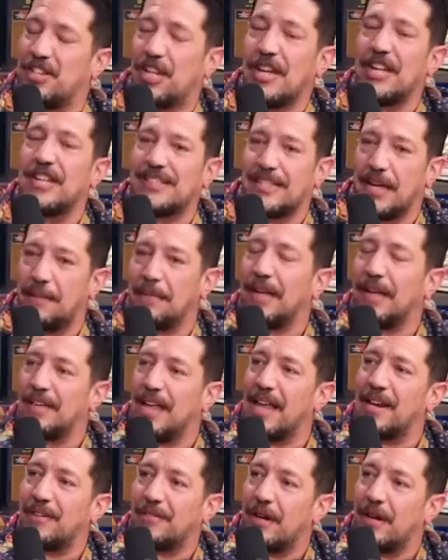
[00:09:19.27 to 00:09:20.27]
She didn't send my
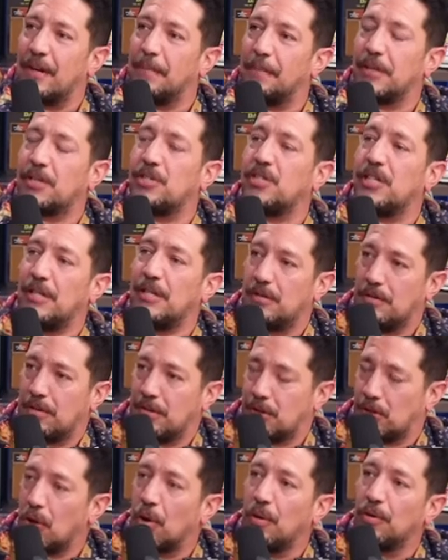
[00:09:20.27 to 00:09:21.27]
letter in, but she
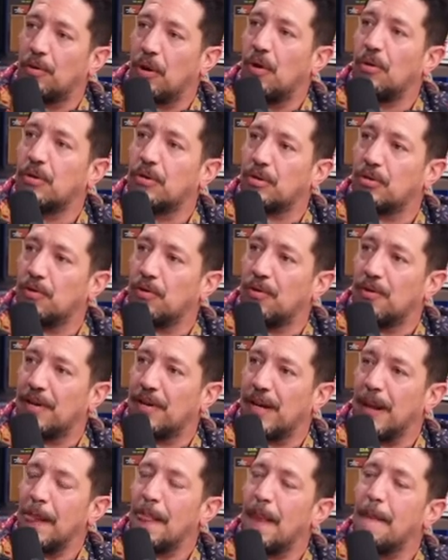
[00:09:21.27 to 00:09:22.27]
told the whole
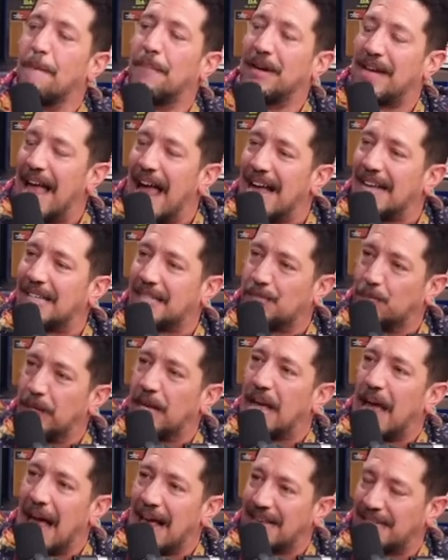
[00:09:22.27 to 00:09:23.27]
story, but as
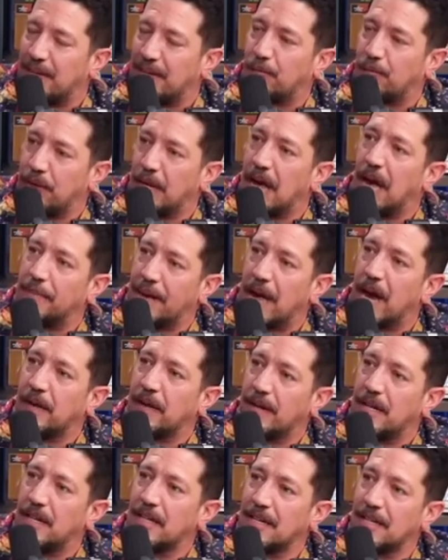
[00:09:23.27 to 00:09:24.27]
if we got
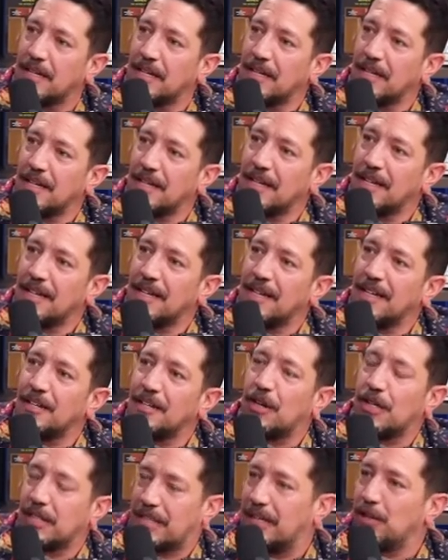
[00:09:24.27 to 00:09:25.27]
married,
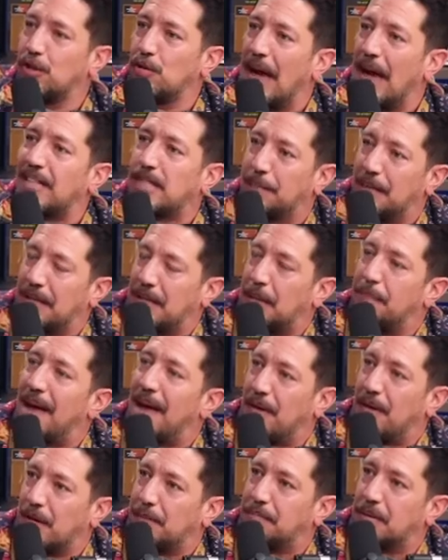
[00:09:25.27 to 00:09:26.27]
because you had to be the
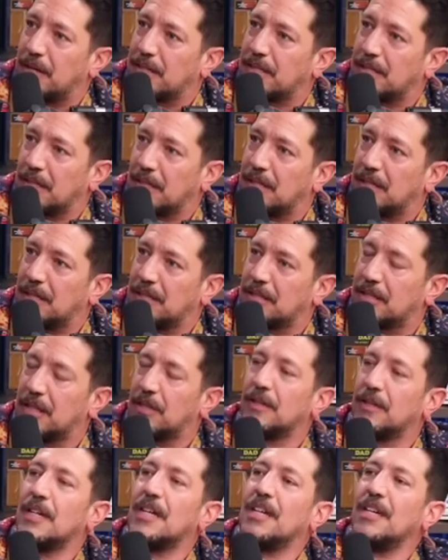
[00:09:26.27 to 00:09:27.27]
married person.
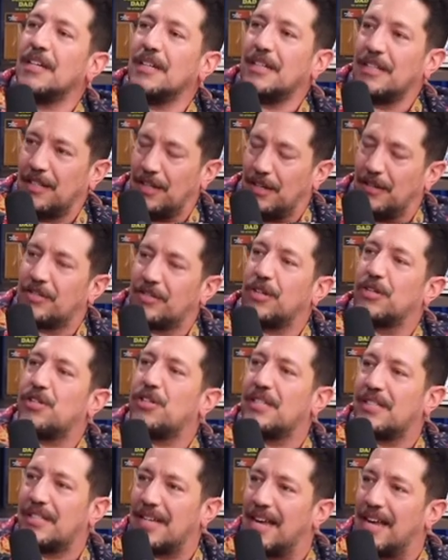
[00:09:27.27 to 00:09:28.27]
So, you know, so
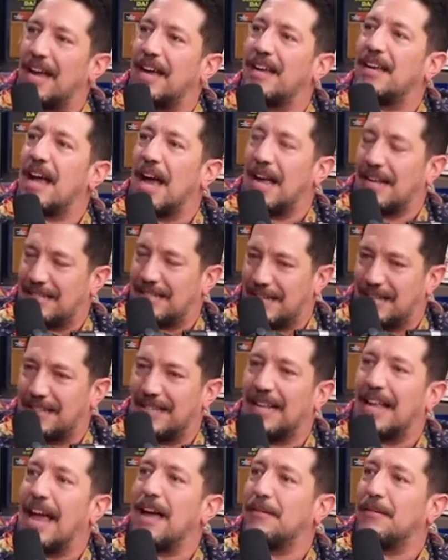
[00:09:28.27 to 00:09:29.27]
she said, I said
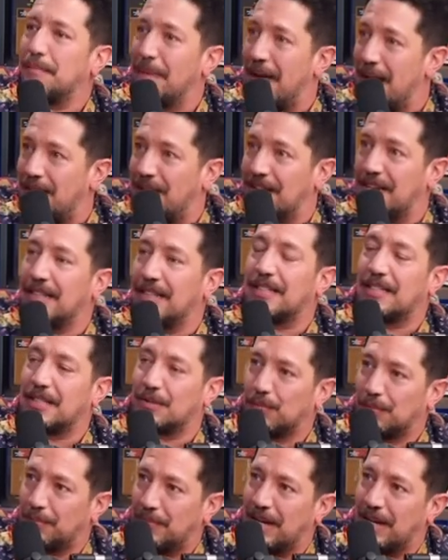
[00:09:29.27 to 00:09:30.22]
that I am married and this is